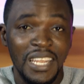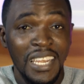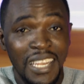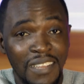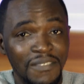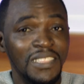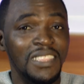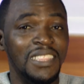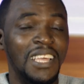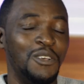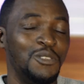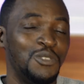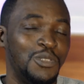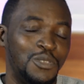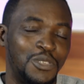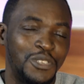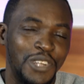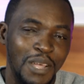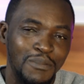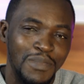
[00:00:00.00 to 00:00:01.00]
11,000
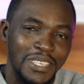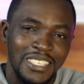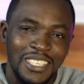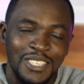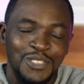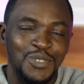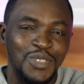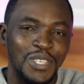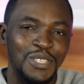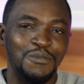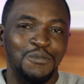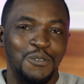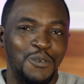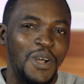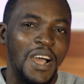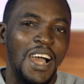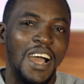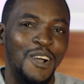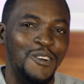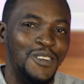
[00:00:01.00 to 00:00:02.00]
subscribers in
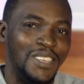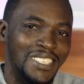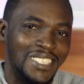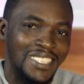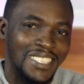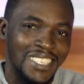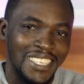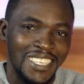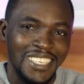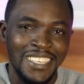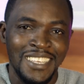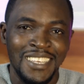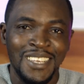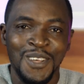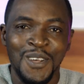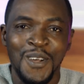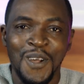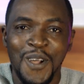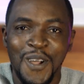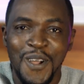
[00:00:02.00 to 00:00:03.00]
24 hours.
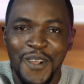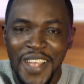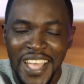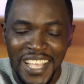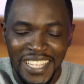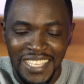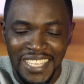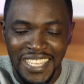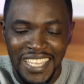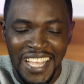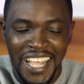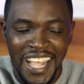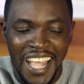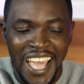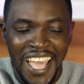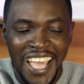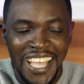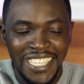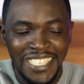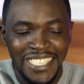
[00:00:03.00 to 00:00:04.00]
All right.
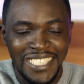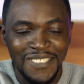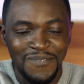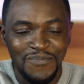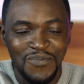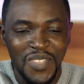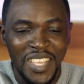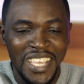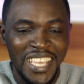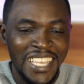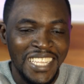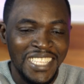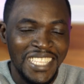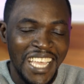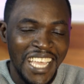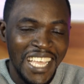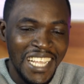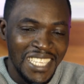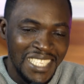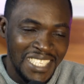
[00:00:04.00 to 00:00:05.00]
And in
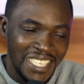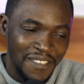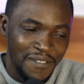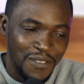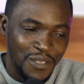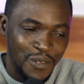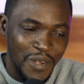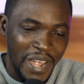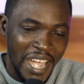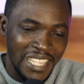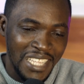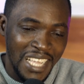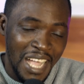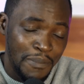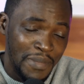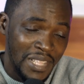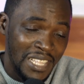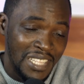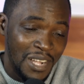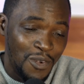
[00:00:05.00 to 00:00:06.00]
the interview, right?
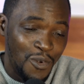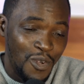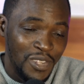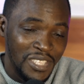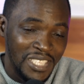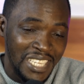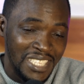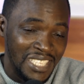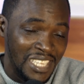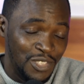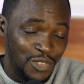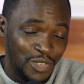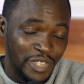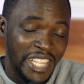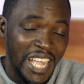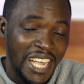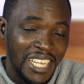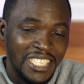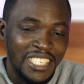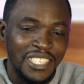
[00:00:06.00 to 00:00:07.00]
I mean, in the content, the
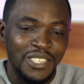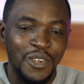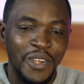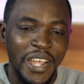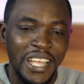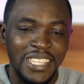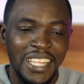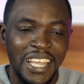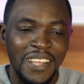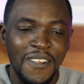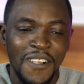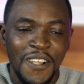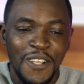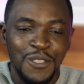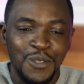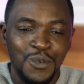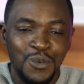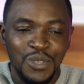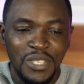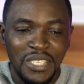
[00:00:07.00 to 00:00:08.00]
introduction, all right?
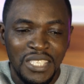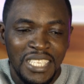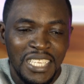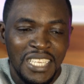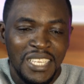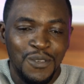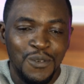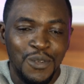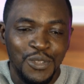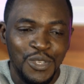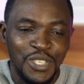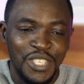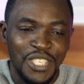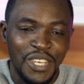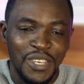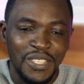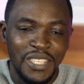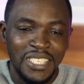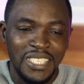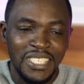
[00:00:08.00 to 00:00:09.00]
You could see Kojo
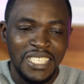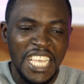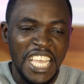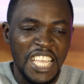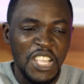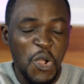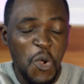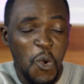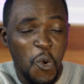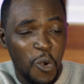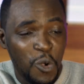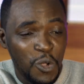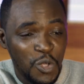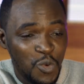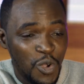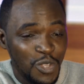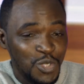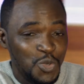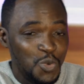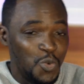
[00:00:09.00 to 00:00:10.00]
Sheldon saying, oh,
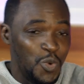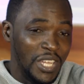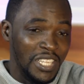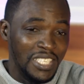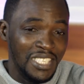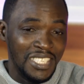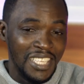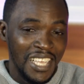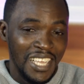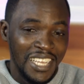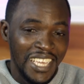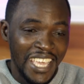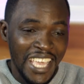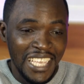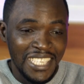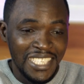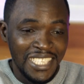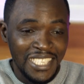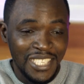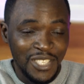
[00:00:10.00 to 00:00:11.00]
you want to quit
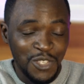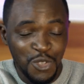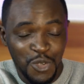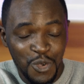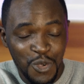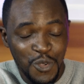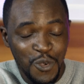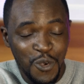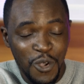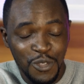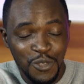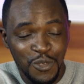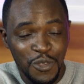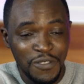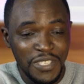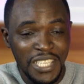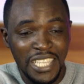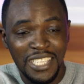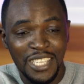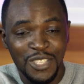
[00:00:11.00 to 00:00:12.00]
KSS. So
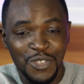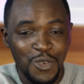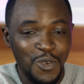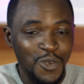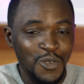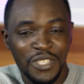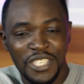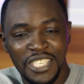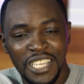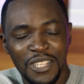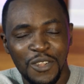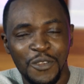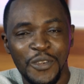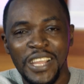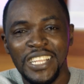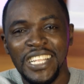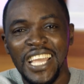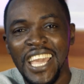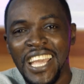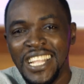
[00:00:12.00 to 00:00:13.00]
you've started your own channel,
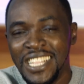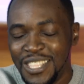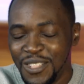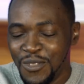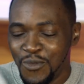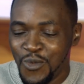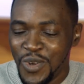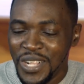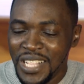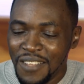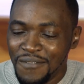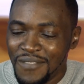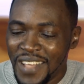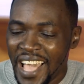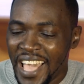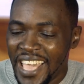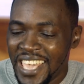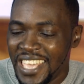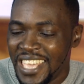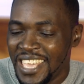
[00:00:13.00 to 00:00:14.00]
right? And
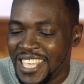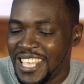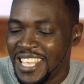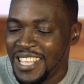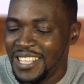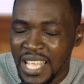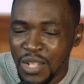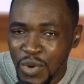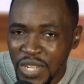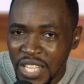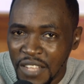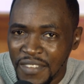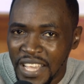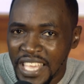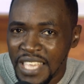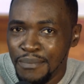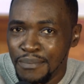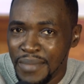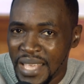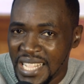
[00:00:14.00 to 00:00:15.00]
whenever he
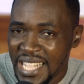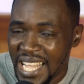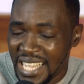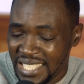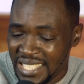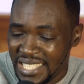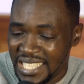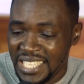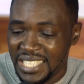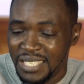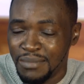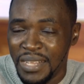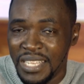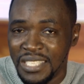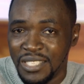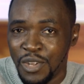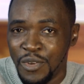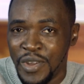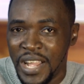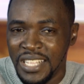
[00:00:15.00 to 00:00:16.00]
made that
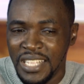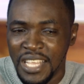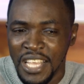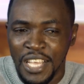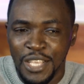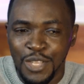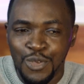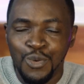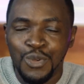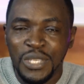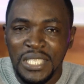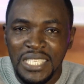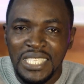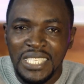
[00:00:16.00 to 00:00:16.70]
statement, all right, you could